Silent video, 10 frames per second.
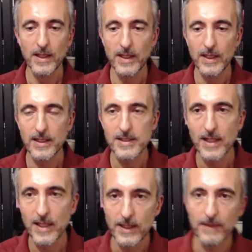Yes,
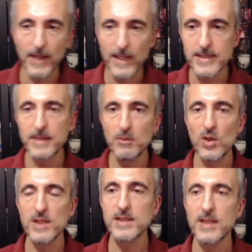as Tim
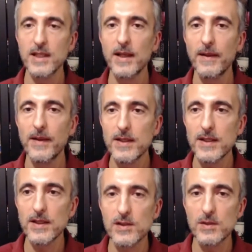was
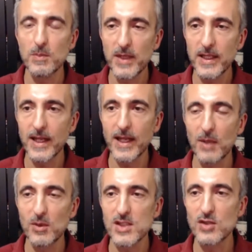speaking, and
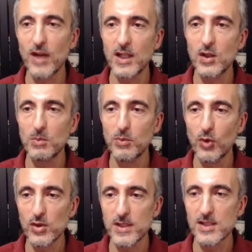I was trying to
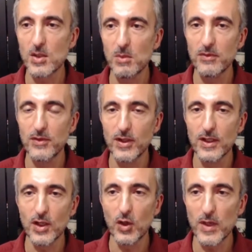process some of
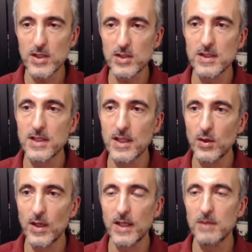the questions
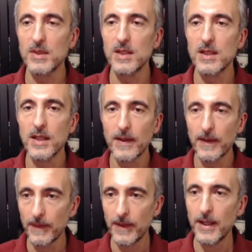that you had
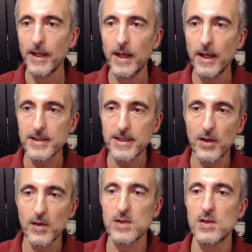been
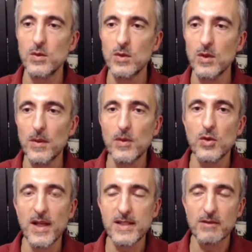asking us
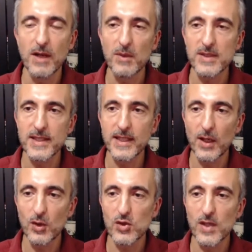to answer, I was
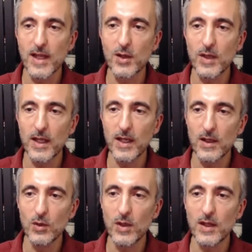thinking also, and
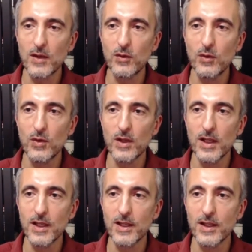looking through
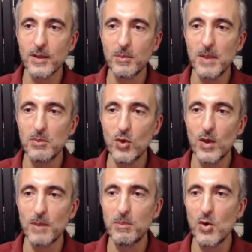the people who
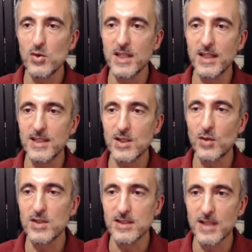are posting these
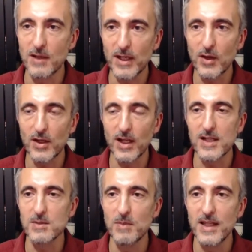questions, I
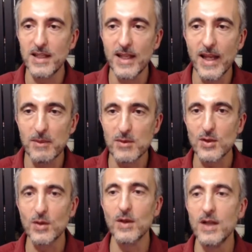recognize many names.
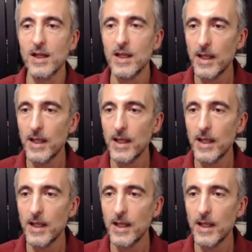So